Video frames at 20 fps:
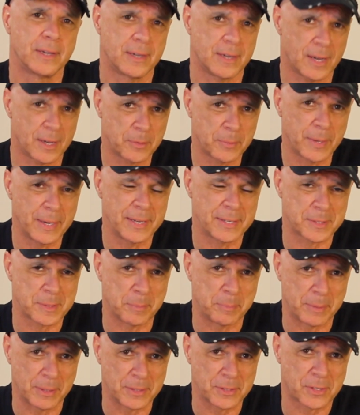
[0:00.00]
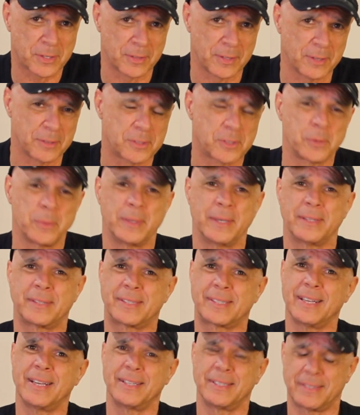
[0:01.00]
Conway has a bunch of those, so in a
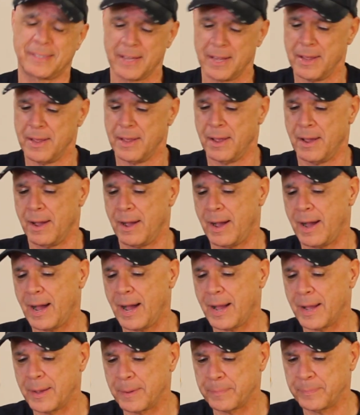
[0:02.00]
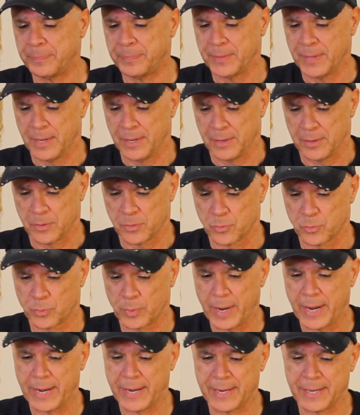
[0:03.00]
sense, I'm
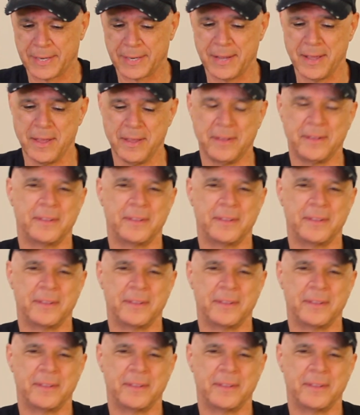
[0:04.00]
rating